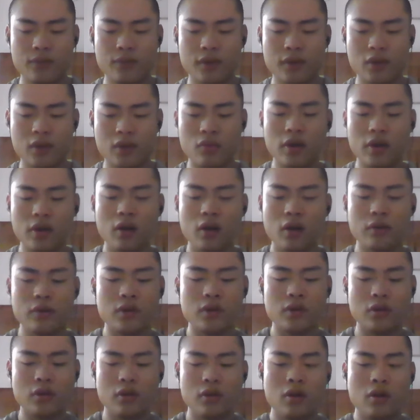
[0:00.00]
we all
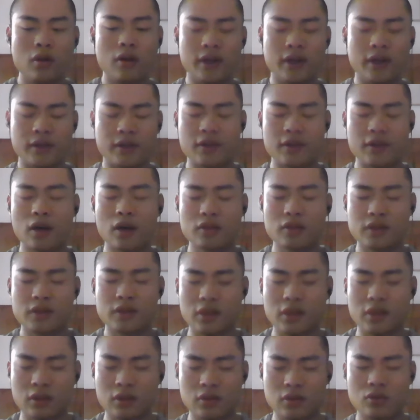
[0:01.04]
know how
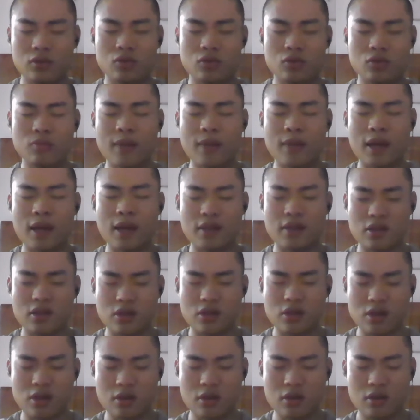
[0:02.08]
exhausting to manage
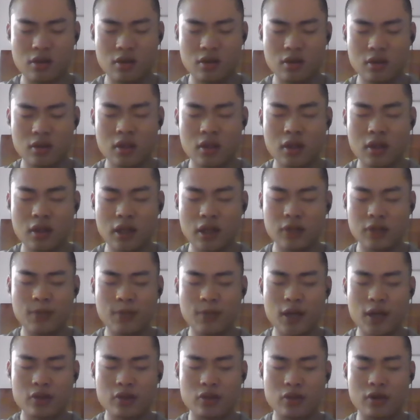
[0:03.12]
it,
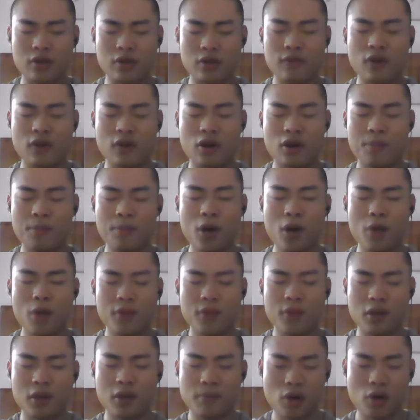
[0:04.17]
especially for a
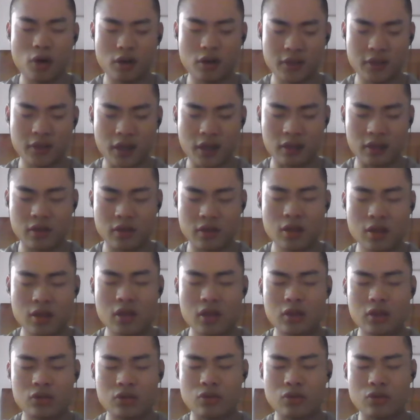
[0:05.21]
popular project
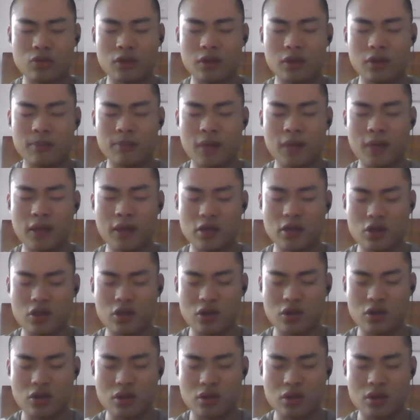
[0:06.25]
to manage
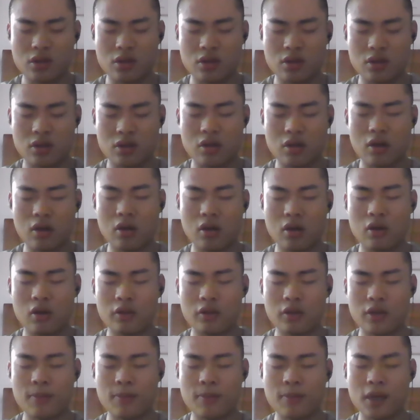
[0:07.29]

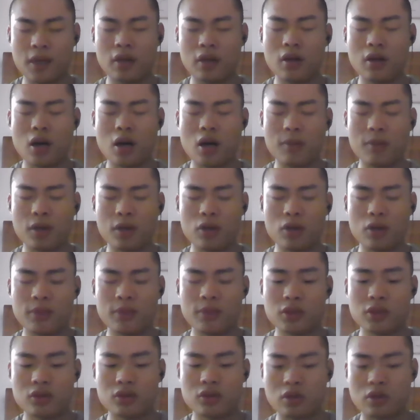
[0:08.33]
they may come open
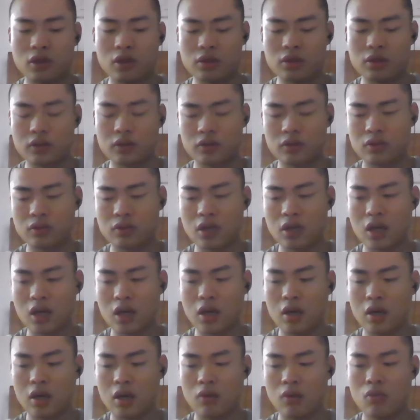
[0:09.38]
source.
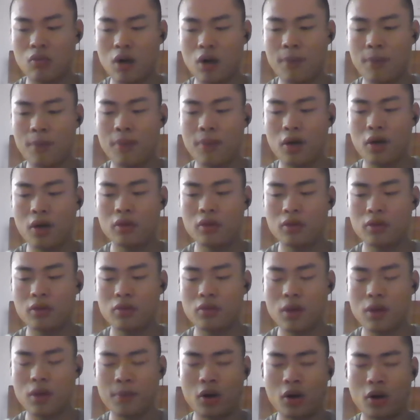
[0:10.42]
One
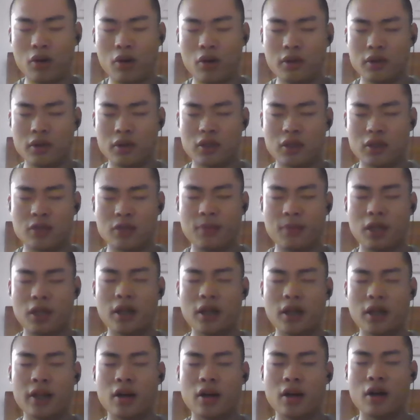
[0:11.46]
point.
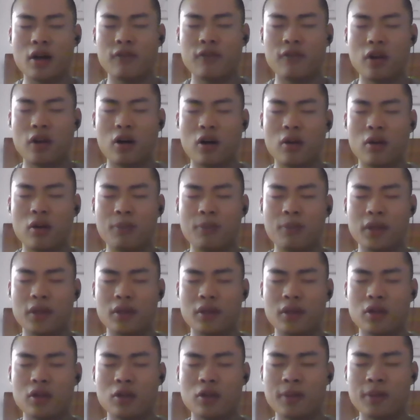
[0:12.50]
Speaking of
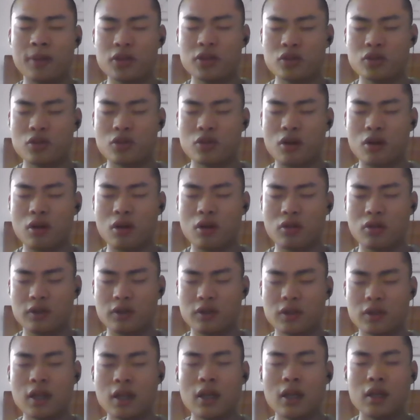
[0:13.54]
being open source,
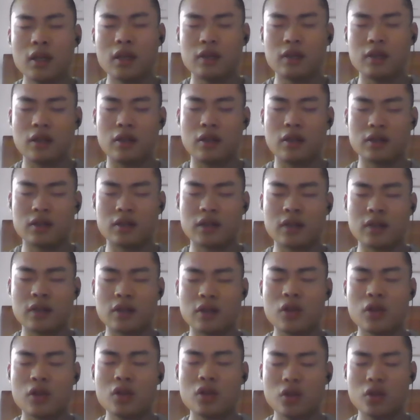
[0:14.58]
there is another
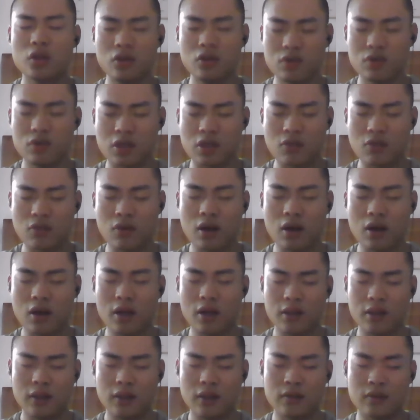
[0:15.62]
huge one
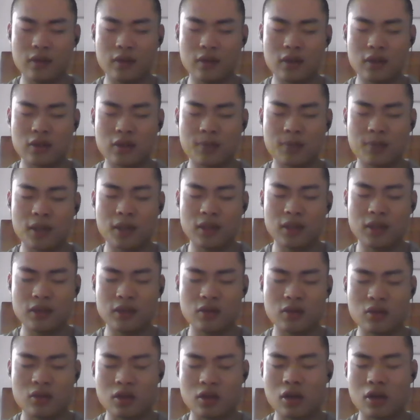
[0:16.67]
in the
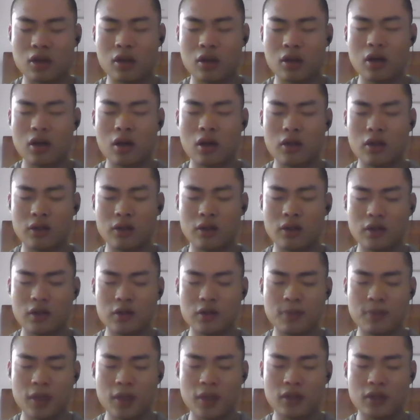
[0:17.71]

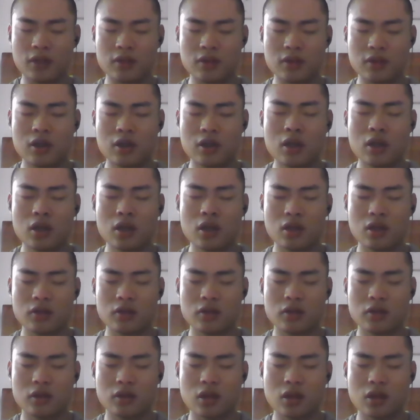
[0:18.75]
space
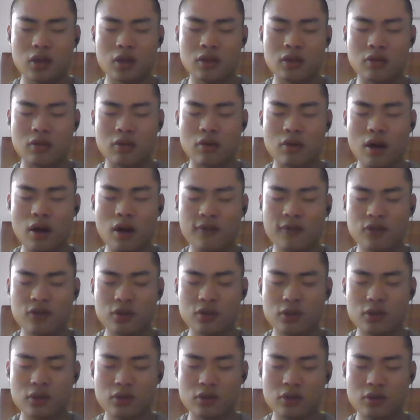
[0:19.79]
called
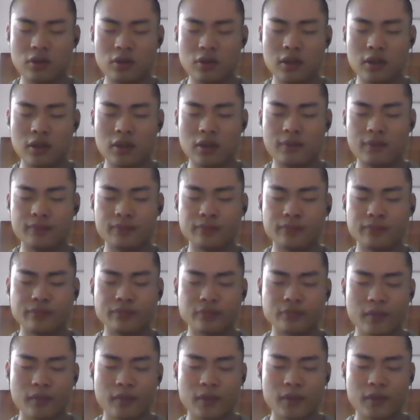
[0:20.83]
GraphQL.
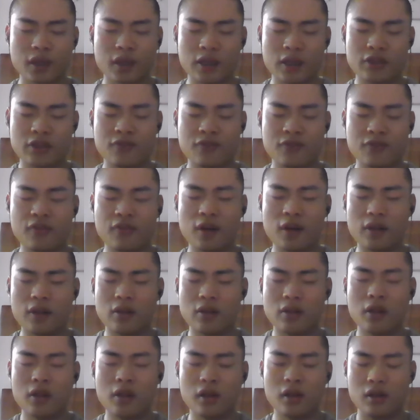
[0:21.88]
It's fun and
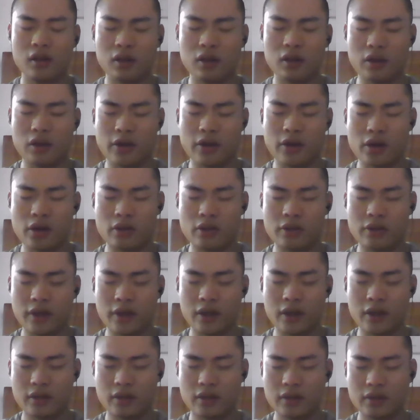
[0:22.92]

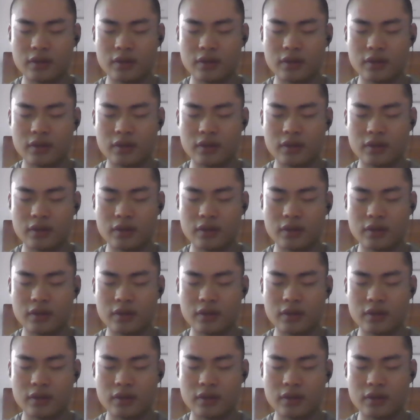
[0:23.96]
hilarious.